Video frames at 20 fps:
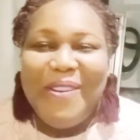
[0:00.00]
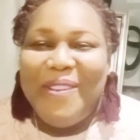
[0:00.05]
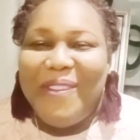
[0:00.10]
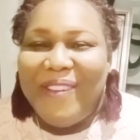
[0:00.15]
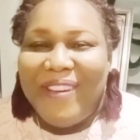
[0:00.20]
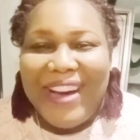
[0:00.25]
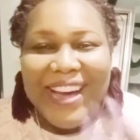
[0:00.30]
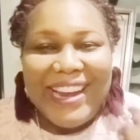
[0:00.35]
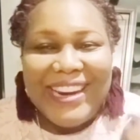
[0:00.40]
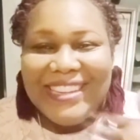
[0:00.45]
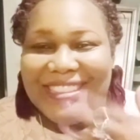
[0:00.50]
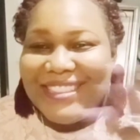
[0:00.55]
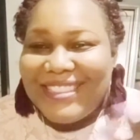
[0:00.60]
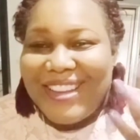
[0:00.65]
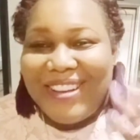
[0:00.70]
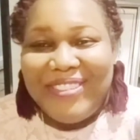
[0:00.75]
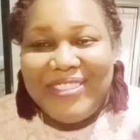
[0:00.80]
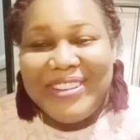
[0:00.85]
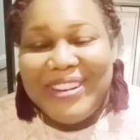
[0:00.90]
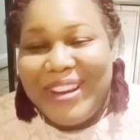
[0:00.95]
What is
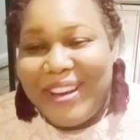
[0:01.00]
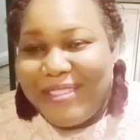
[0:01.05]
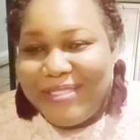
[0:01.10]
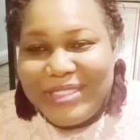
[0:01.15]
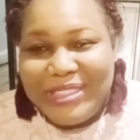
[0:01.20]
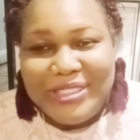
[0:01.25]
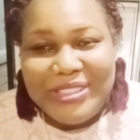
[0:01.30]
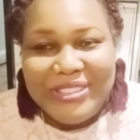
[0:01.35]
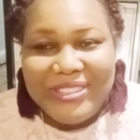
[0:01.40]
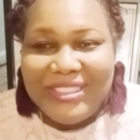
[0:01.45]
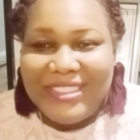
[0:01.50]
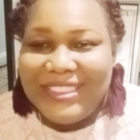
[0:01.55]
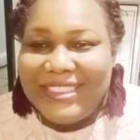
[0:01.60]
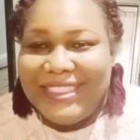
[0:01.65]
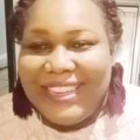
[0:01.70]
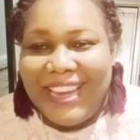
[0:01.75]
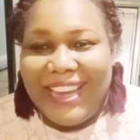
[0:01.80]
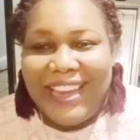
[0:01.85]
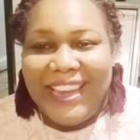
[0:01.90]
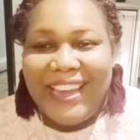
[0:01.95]
going on with you
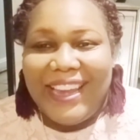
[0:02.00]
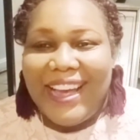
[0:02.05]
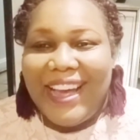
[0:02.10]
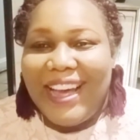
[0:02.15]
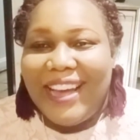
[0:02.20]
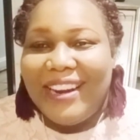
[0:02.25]
today?